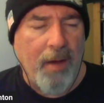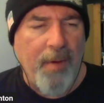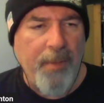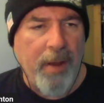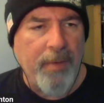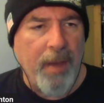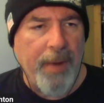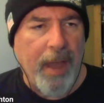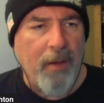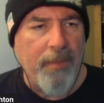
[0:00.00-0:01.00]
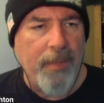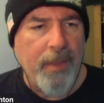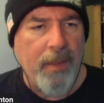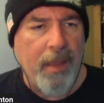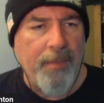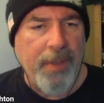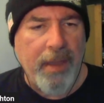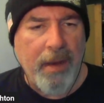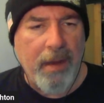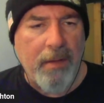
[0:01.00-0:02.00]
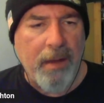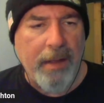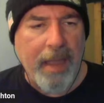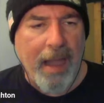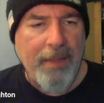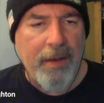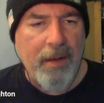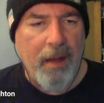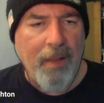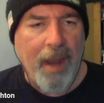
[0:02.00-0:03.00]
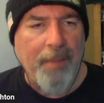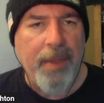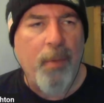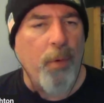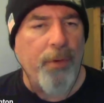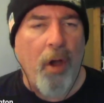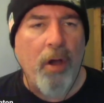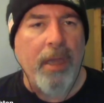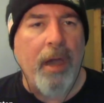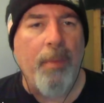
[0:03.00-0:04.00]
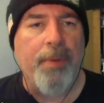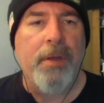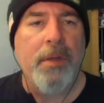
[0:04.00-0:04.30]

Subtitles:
remember him coming out, him being a guy that a lot of people were talking up.